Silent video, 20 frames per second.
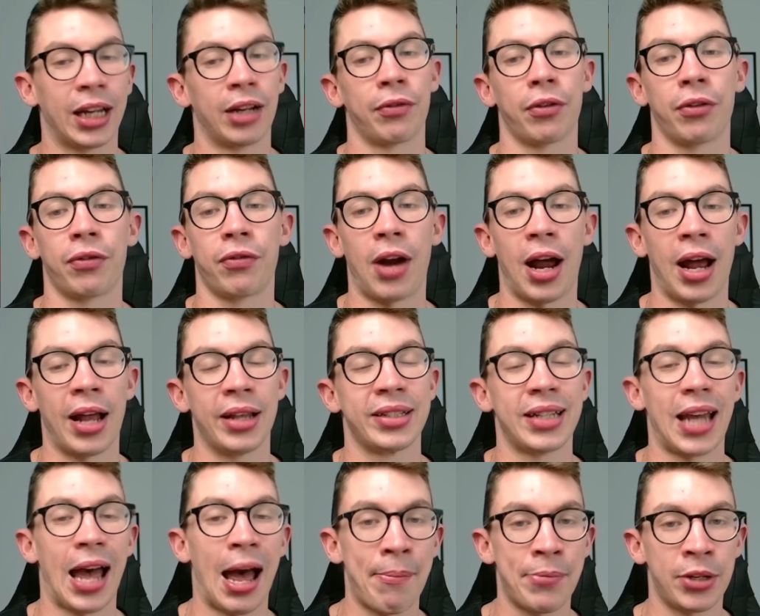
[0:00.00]
for France,
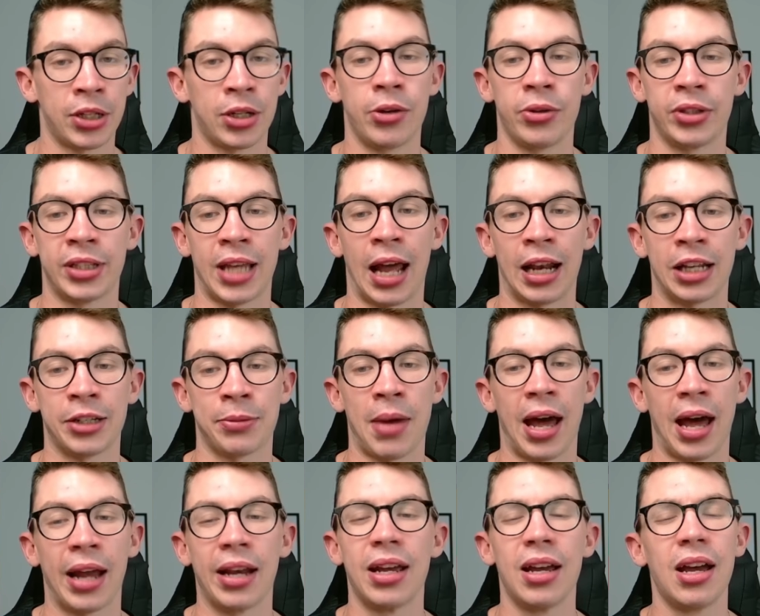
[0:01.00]
absolute
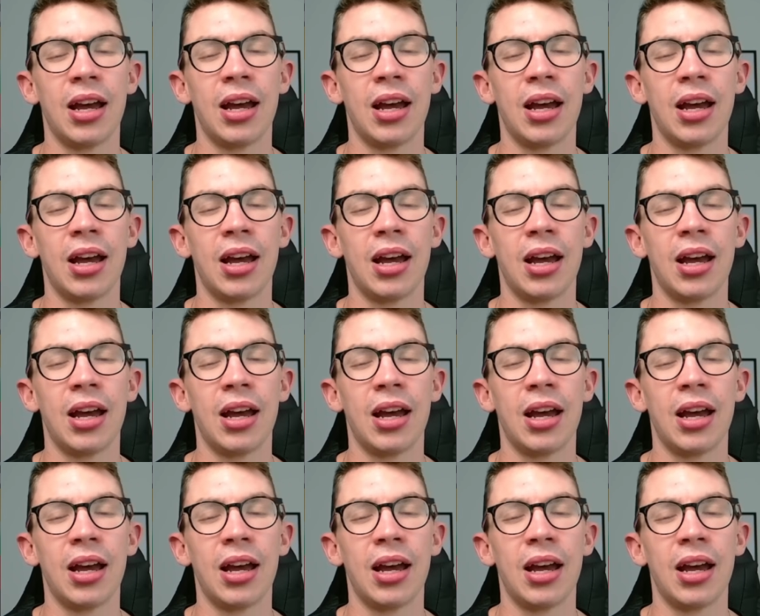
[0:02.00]
talisman.